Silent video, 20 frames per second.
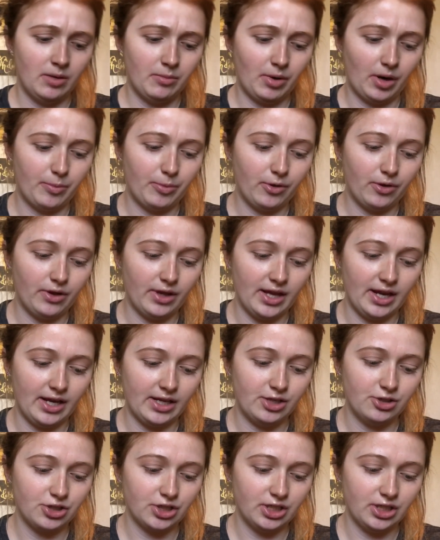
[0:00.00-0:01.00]
purple, and
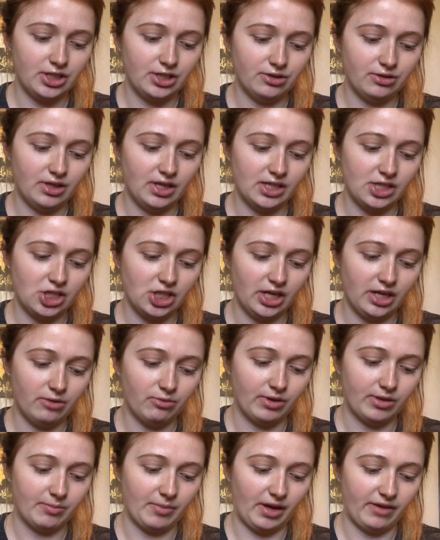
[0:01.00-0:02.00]
I usually do this
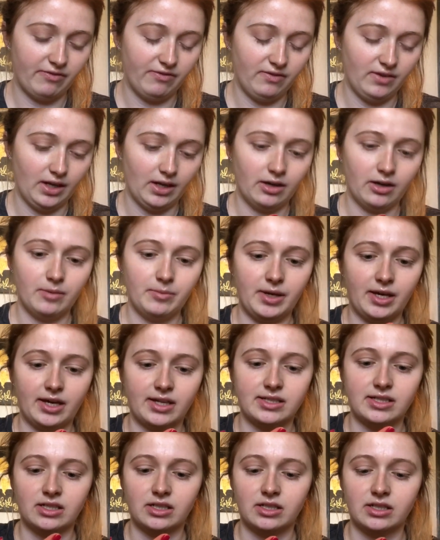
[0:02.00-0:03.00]
shade with my finger
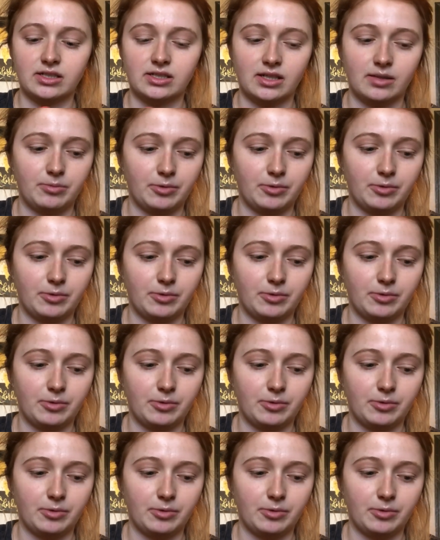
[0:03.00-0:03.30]
because it just